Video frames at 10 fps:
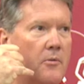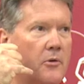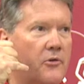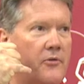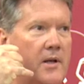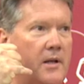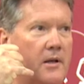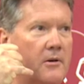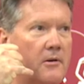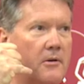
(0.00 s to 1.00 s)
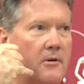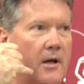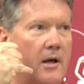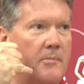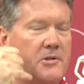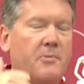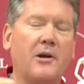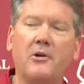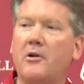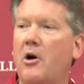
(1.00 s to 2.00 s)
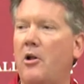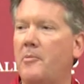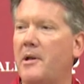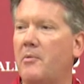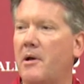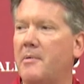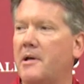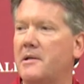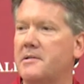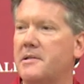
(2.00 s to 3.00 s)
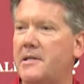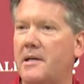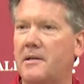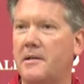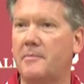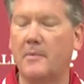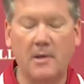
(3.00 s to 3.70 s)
were his feet in or not, but you probably could call home anyway because the